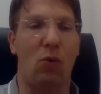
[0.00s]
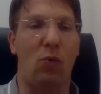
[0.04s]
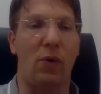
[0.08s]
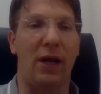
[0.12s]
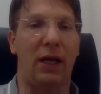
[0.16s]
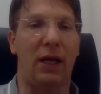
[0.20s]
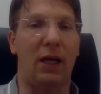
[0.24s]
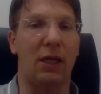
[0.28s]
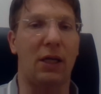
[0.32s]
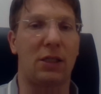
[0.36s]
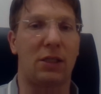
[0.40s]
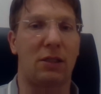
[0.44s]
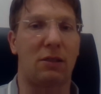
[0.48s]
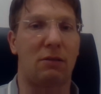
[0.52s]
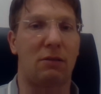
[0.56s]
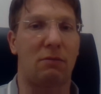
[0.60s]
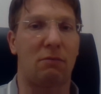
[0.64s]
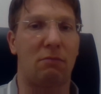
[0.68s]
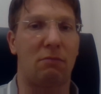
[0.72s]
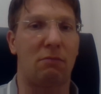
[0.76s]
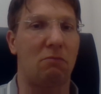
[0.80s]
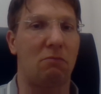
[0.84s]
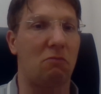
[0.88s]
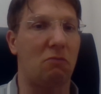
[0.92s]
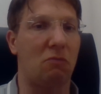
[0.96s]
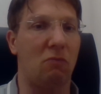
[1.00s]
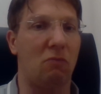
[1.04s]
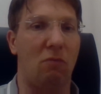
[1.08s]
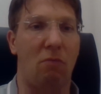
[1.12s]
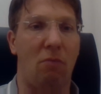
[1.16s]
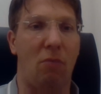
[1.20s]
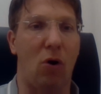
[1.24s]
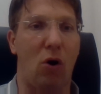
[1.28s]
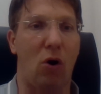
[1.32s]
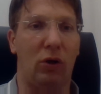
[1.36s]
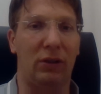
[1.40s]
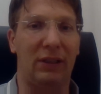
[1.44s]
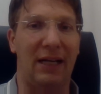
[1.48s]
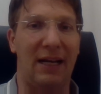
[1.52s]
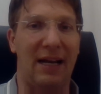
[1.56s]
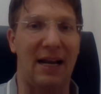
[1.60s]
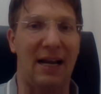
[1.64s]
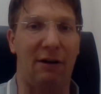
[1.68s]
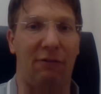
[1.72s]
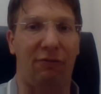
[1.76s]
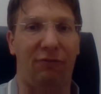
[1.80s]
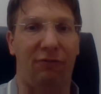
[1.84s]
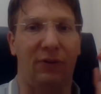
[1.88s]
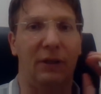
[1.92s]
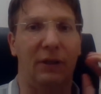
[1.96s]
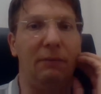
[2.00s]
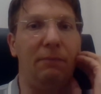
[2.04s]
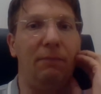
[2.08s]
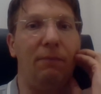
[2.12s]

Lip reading: a week is more than enough,